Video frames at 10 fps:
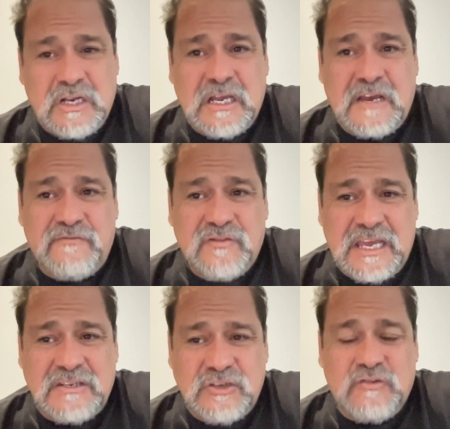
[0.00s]
enough
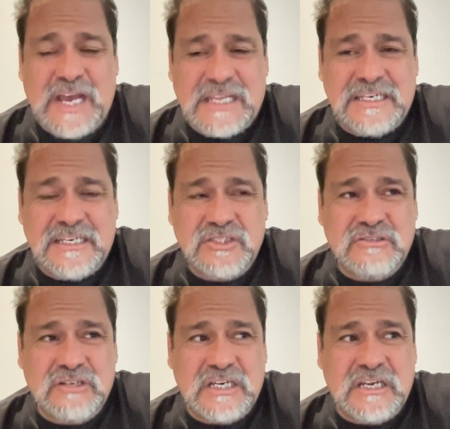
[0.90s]
and you got the
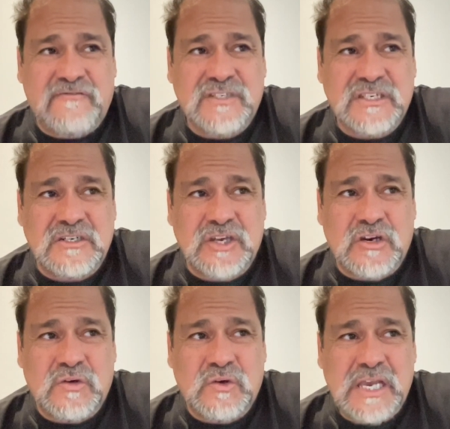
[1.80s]
history enough to
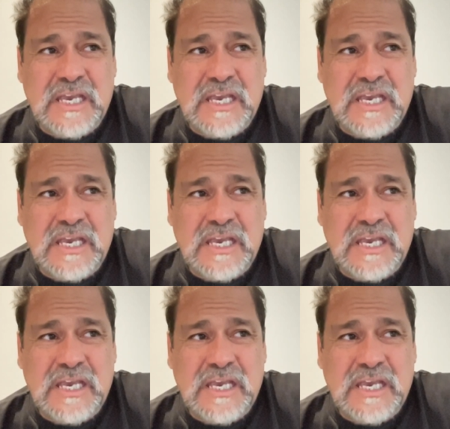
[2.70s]
know